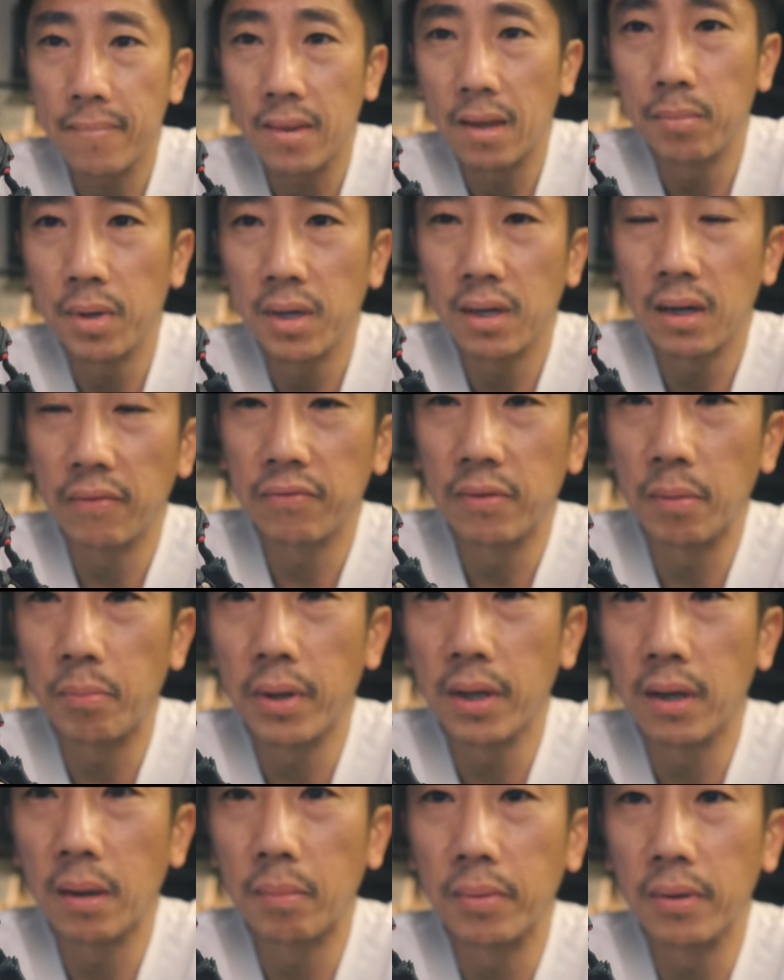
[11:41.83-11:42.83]
I might have to
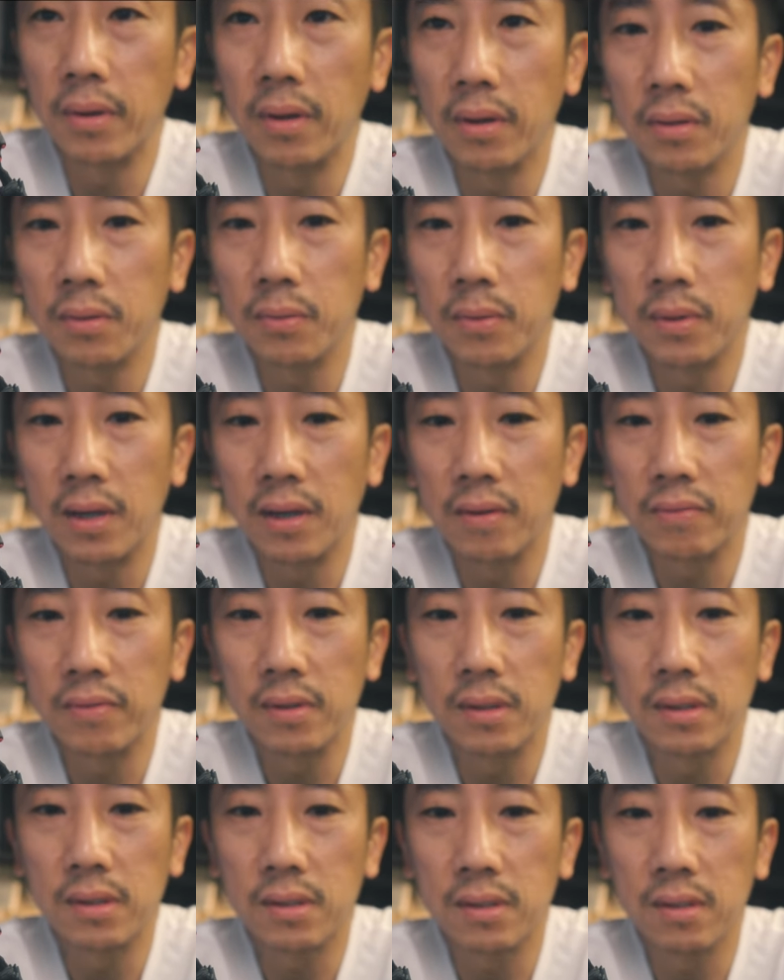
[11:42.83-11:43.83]
pick up another one after
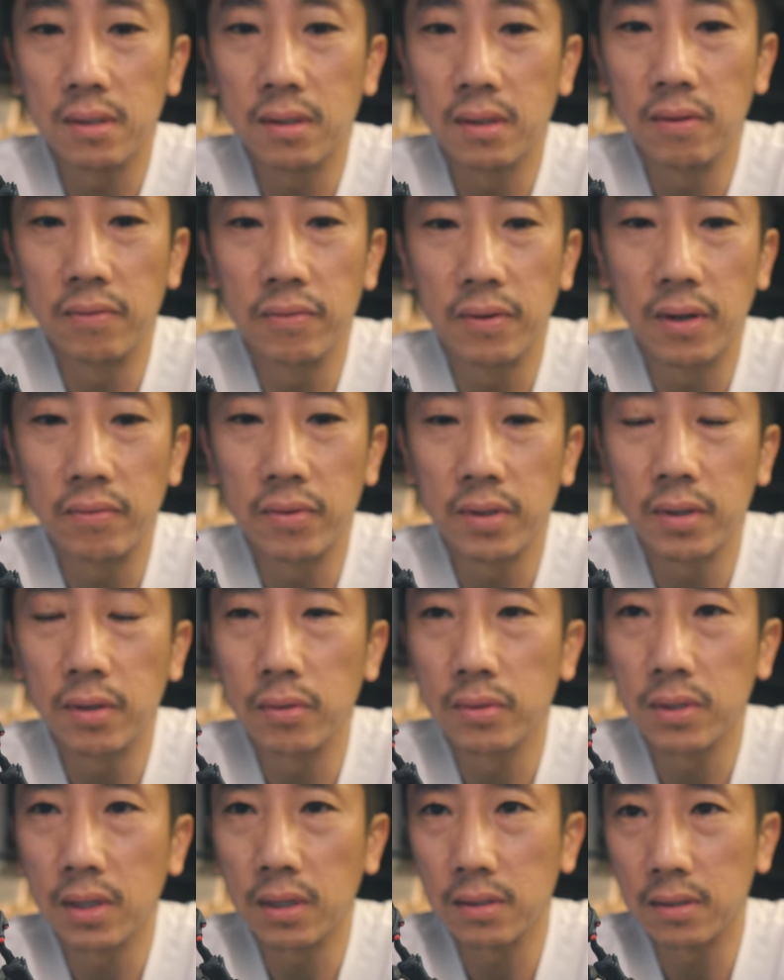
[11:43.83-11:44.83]
this, if it ever
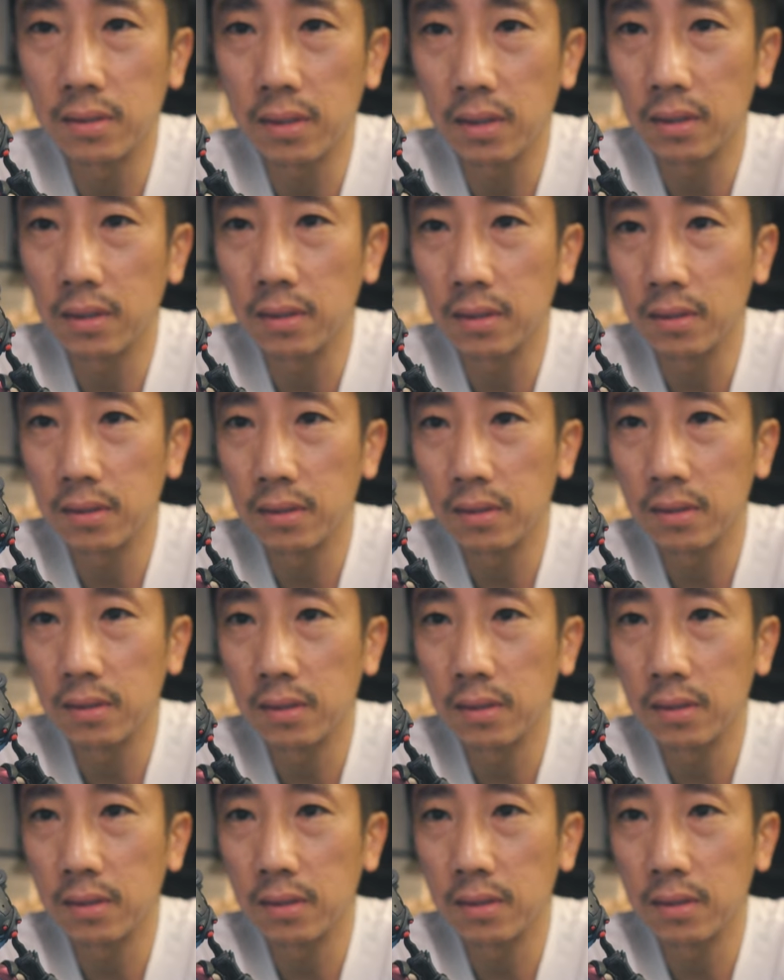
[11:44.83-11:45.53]
goes on sale.